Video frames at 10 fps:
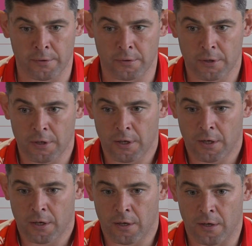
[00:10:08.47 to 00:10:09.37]
And
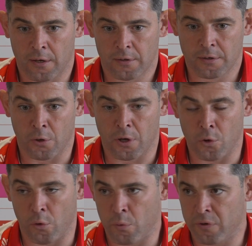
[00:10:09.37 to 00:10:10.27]
you know, I
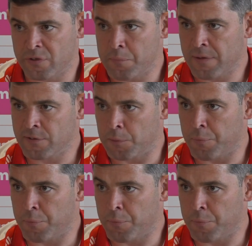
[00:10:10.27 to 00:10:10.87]
know they were immensely